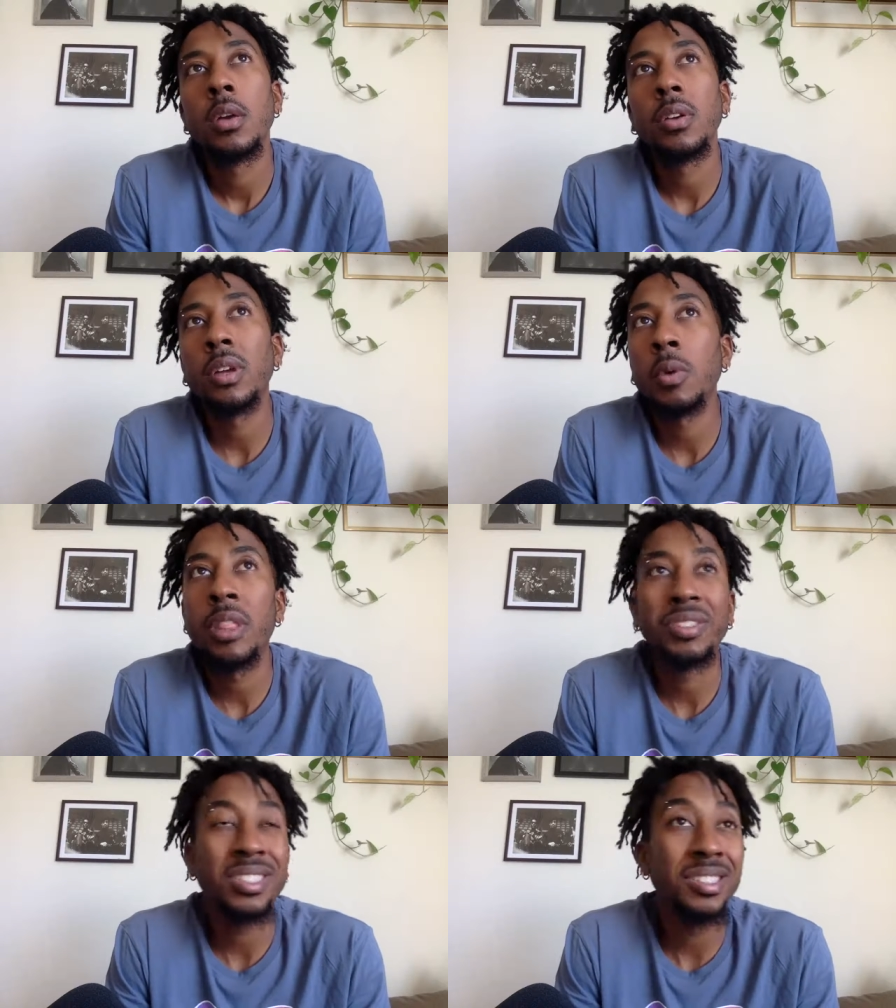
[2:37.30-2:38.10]

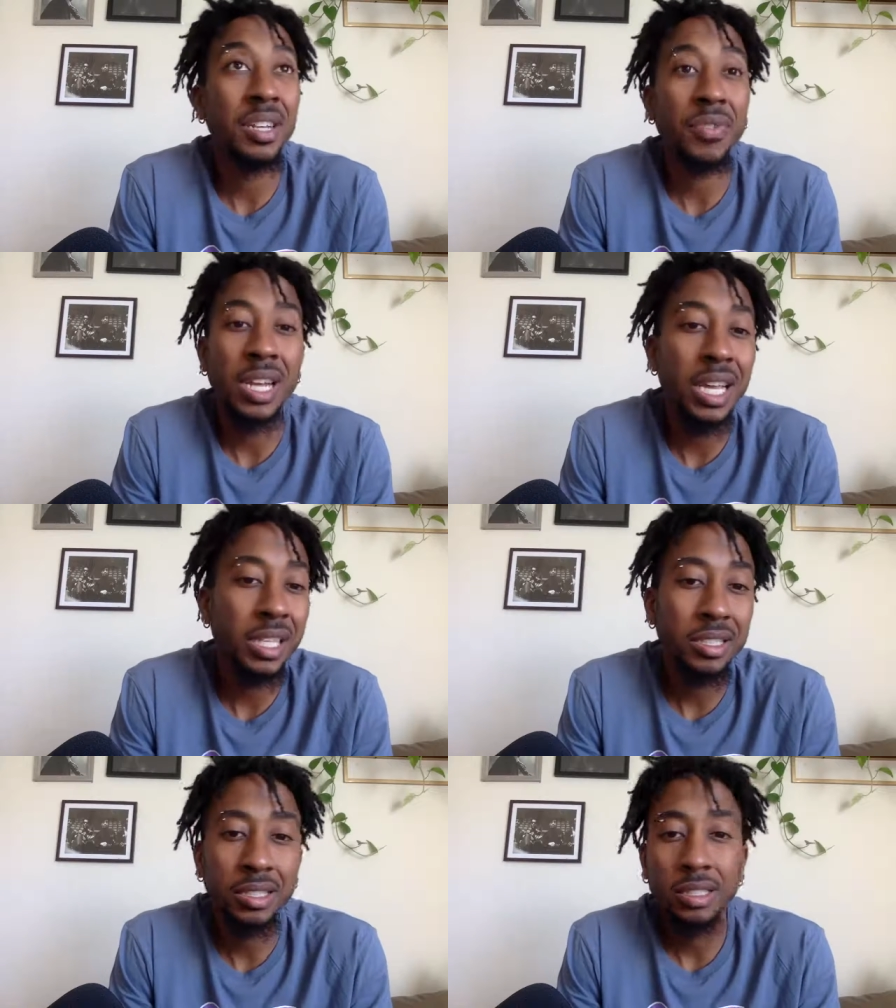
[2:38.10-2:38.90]
whether it's the Denver
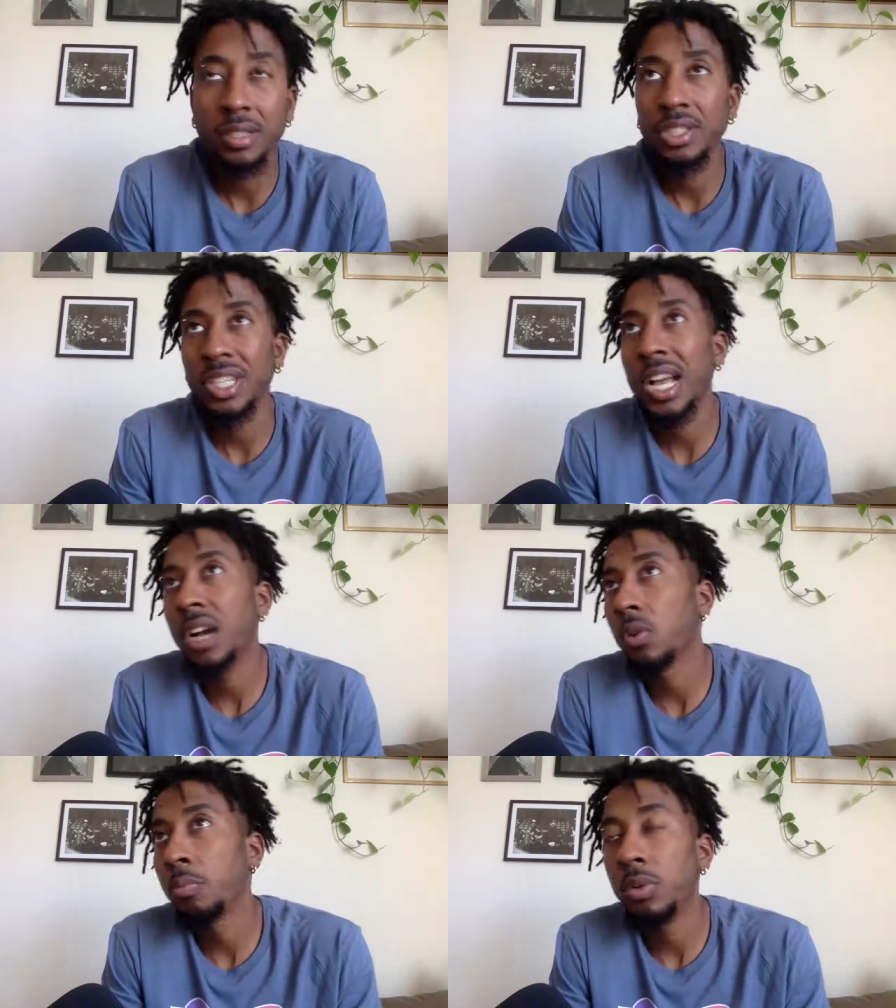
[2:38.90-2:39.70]
Nuggets,
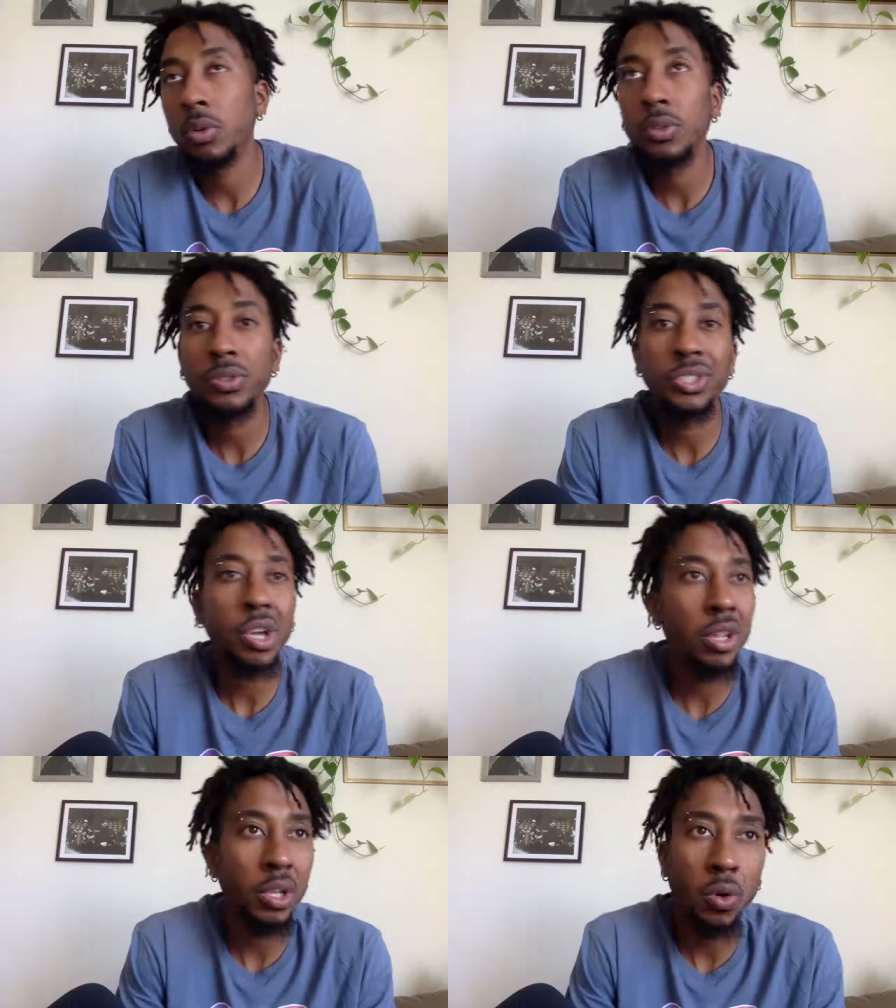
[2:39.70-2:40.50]
Chicago Bulls,
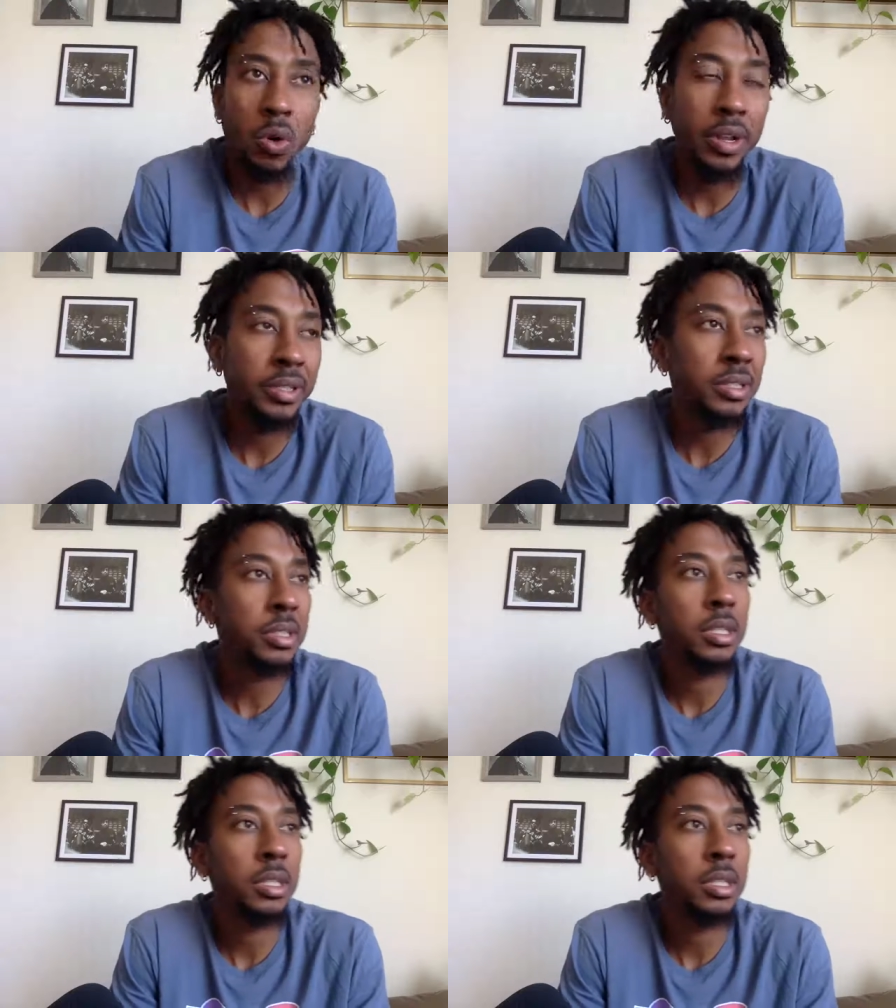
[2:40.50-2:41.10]
Charlotte Hornets,